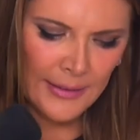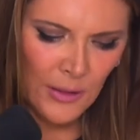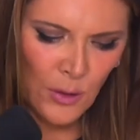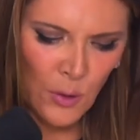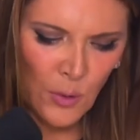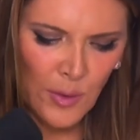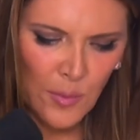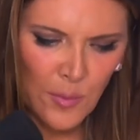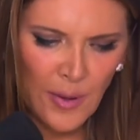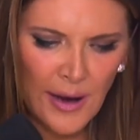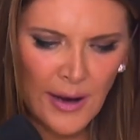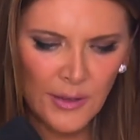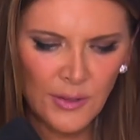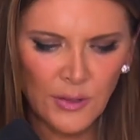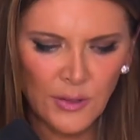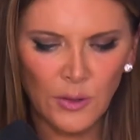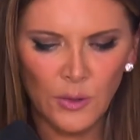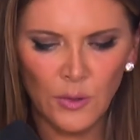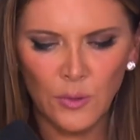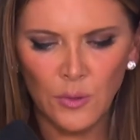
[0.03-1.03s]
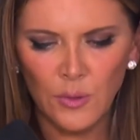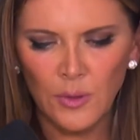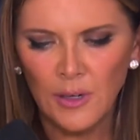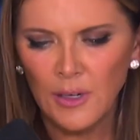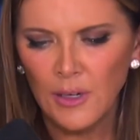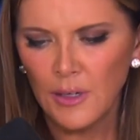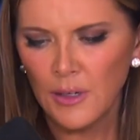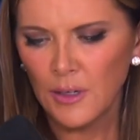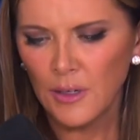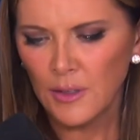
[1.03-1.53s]
Going back to
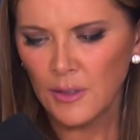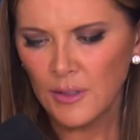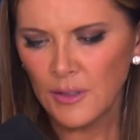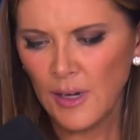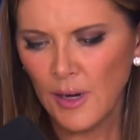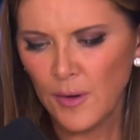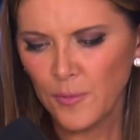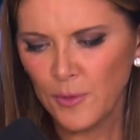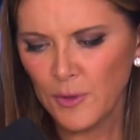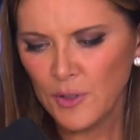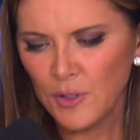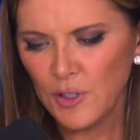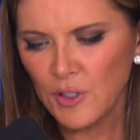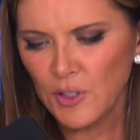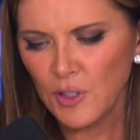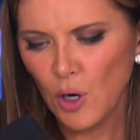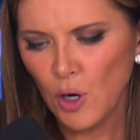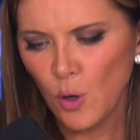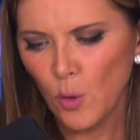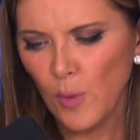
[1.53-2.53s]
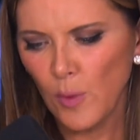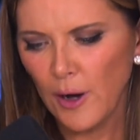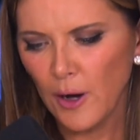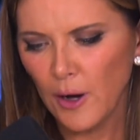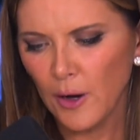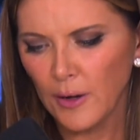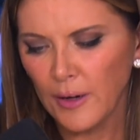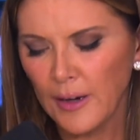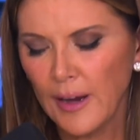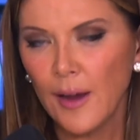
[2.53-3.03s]
San Francisco,
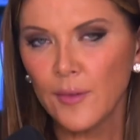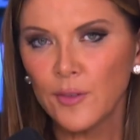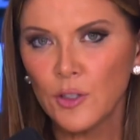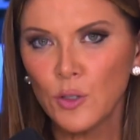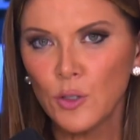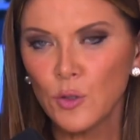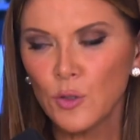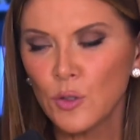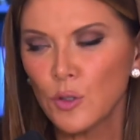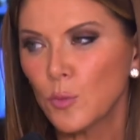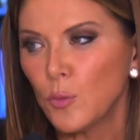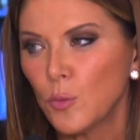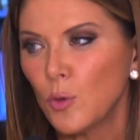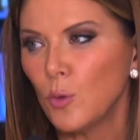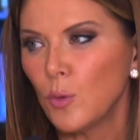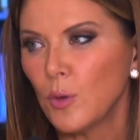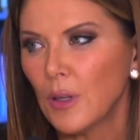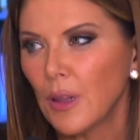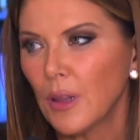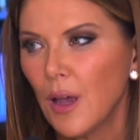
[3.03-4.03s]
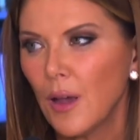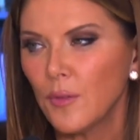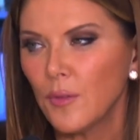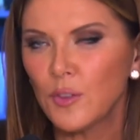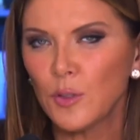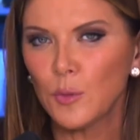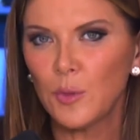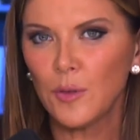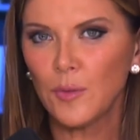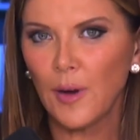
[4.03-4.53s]
where Gavin Newsom, who would love
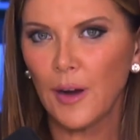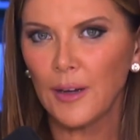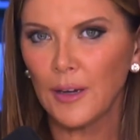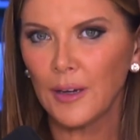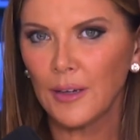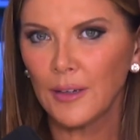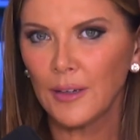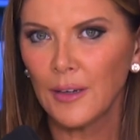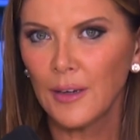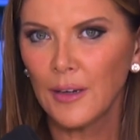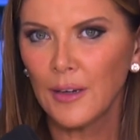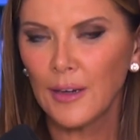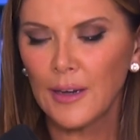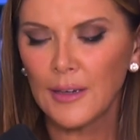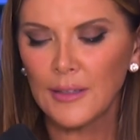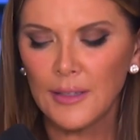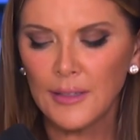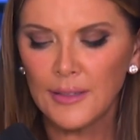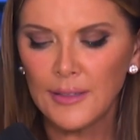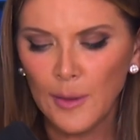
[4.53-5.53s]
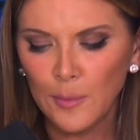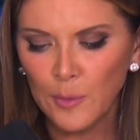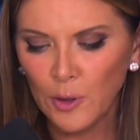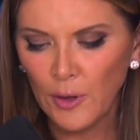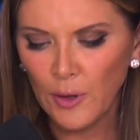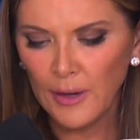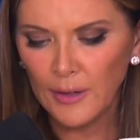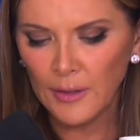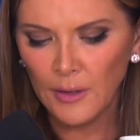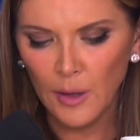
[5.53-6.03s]
to be running as the
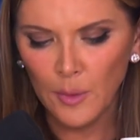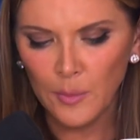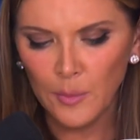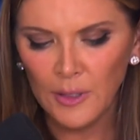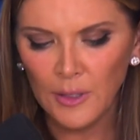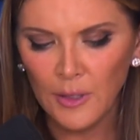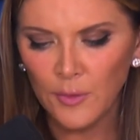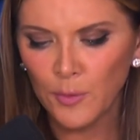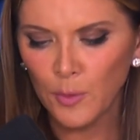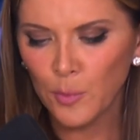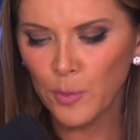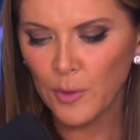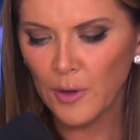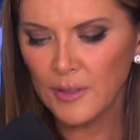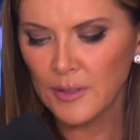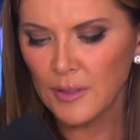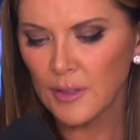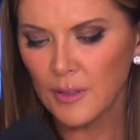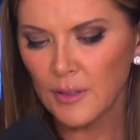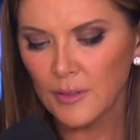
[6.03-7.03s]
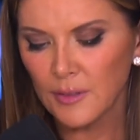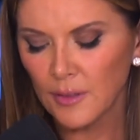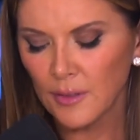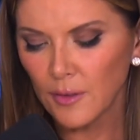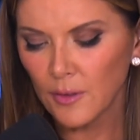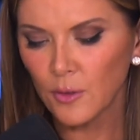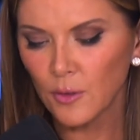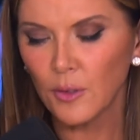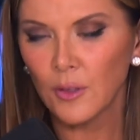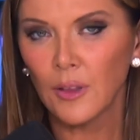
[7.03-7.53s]
Democrat nominee for president,
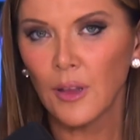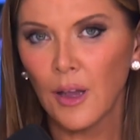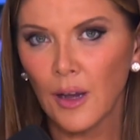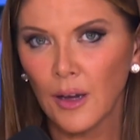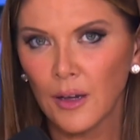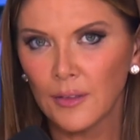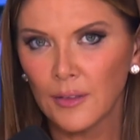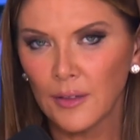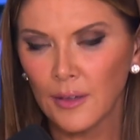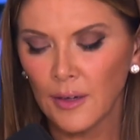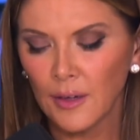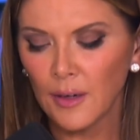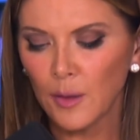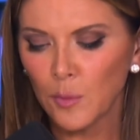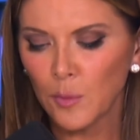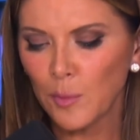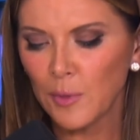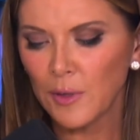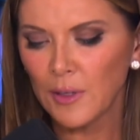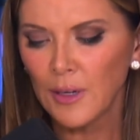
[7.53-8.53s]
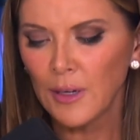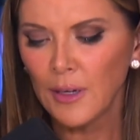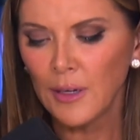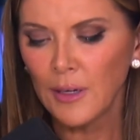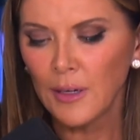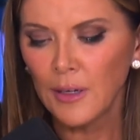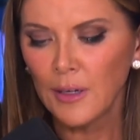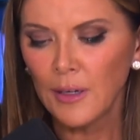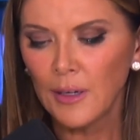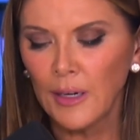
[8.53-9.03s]
although good luck to him. I mean,
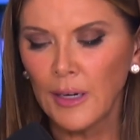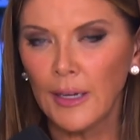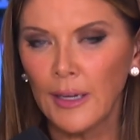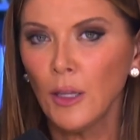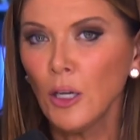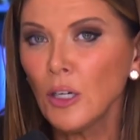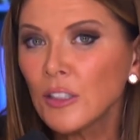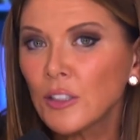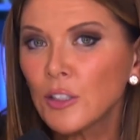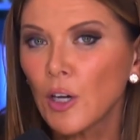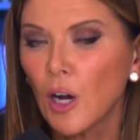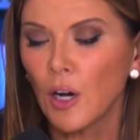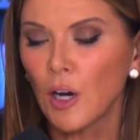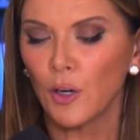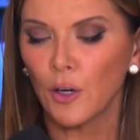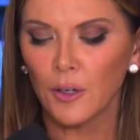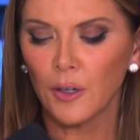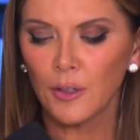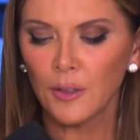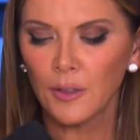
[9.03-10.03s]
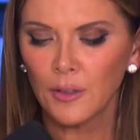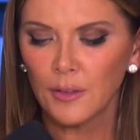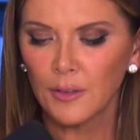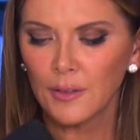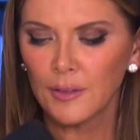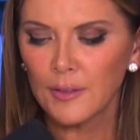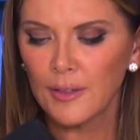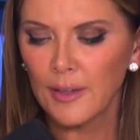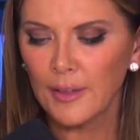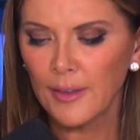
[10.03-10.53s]
he looks younger.
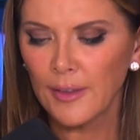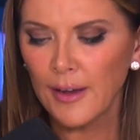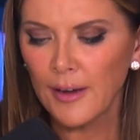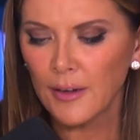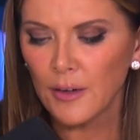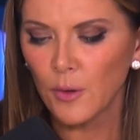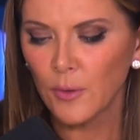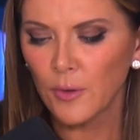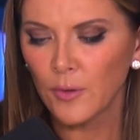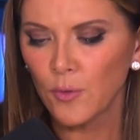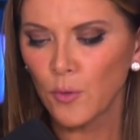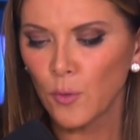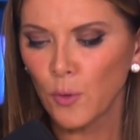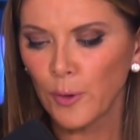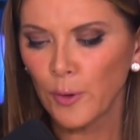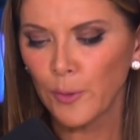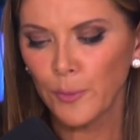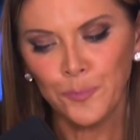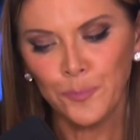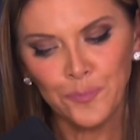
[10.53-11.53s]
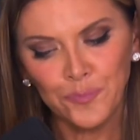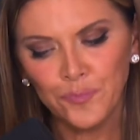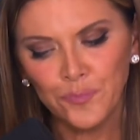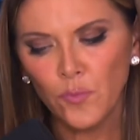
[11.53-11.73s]
He's got that going for him.